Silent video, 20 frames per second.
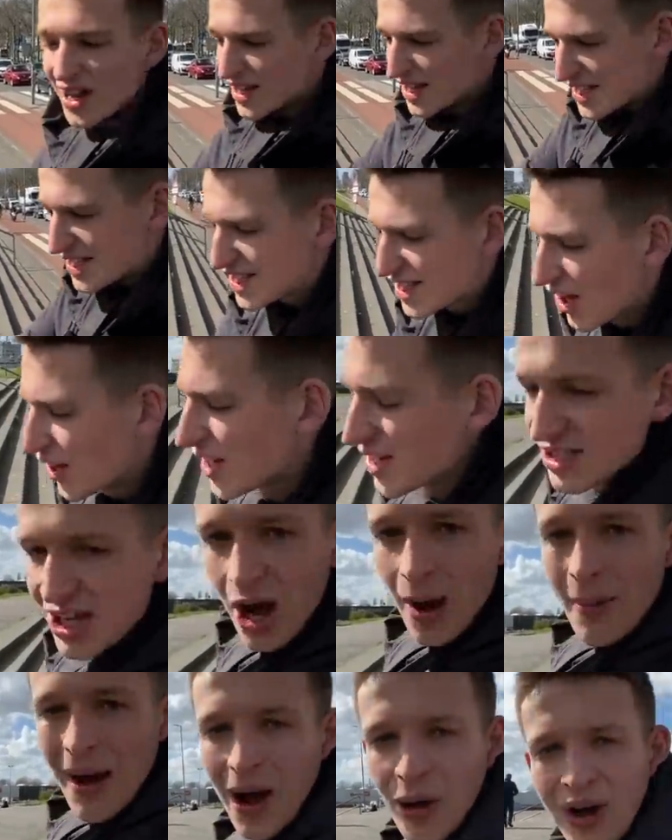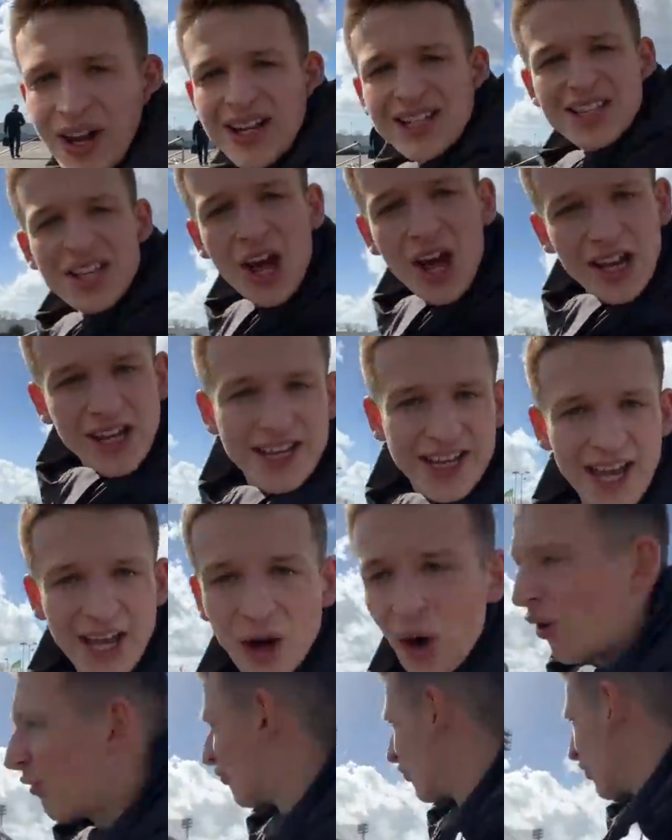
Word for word: The sun has come out and it's an early kickoff.